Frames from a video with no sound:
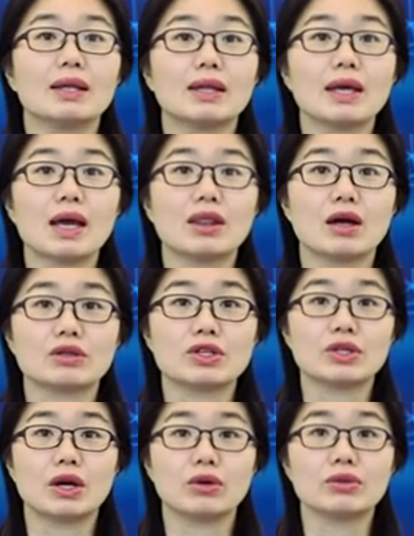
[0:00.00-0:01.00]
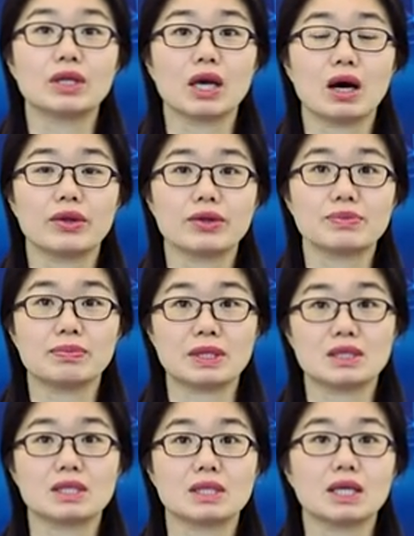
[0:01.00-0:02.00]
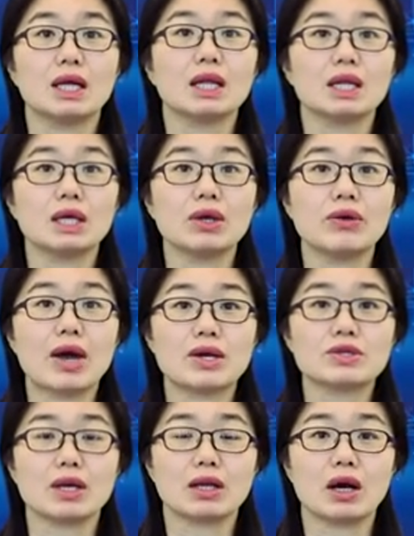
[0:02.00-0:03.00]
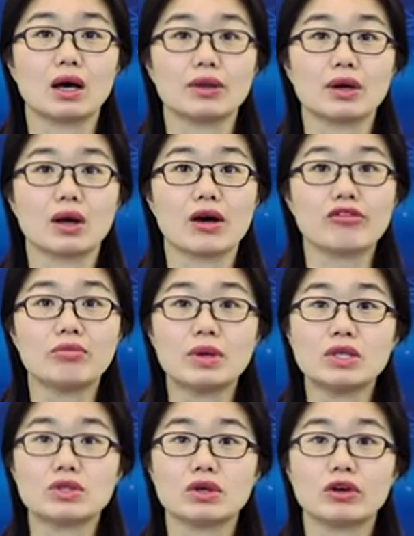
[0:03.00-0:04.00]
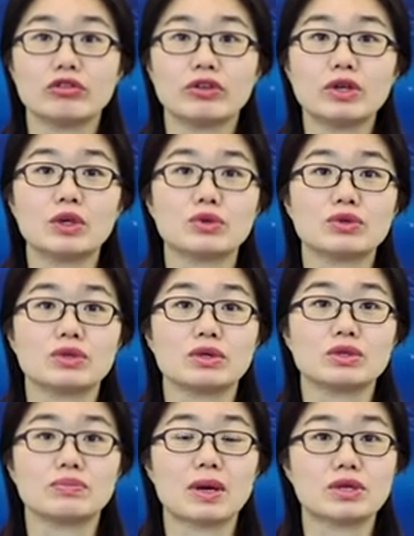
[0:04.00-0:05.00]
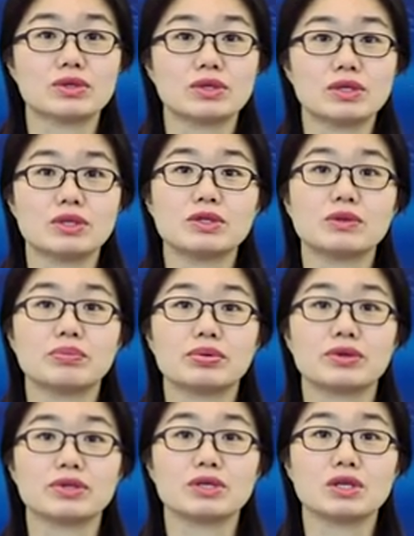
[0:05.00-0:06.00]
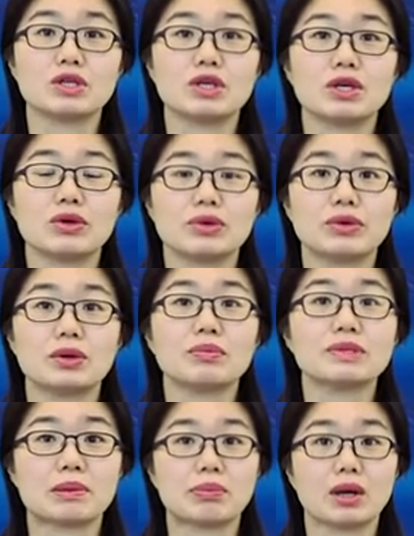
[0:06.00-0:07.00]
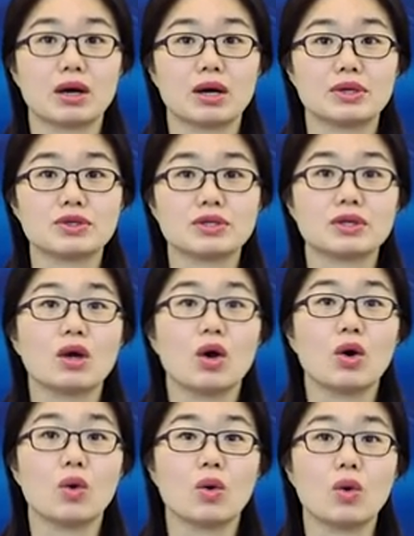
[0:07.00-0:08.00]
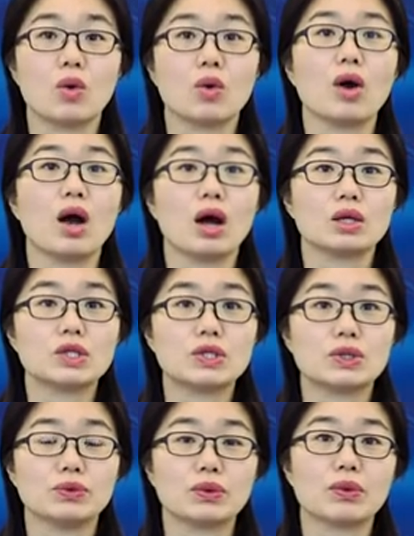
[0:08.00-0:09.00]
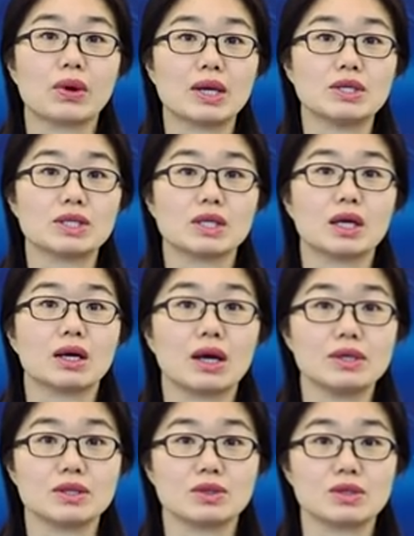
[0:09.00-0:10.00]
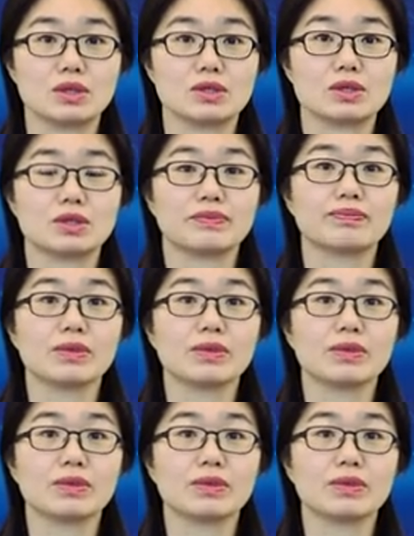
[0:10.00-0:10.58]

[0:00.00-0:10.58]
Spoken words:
They cannot know the other bids. The US and other governments often use this method to procure suppliers or to grant licenses.